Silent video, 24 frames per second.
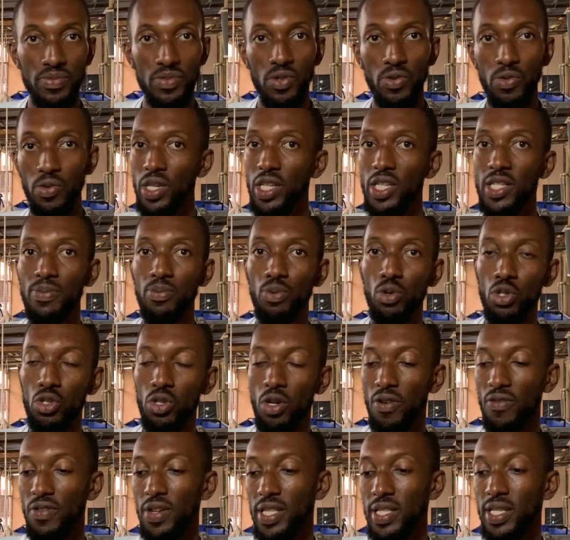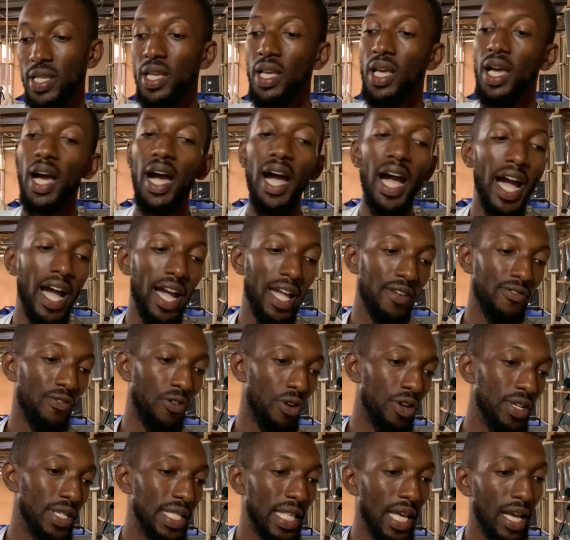We dispose of it. I,
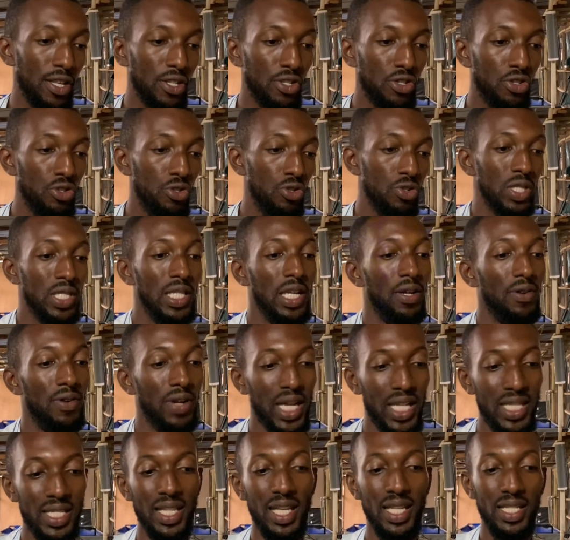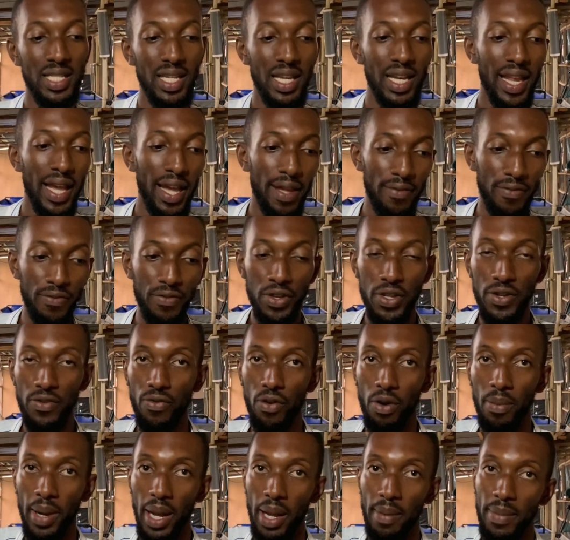for instance, use the rants as a live feed
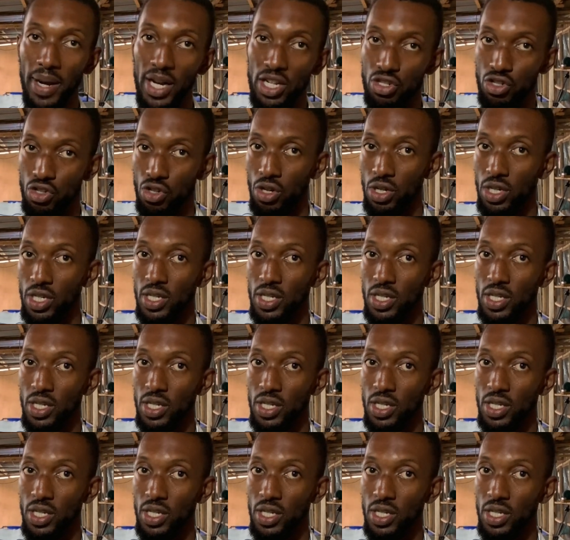for my matured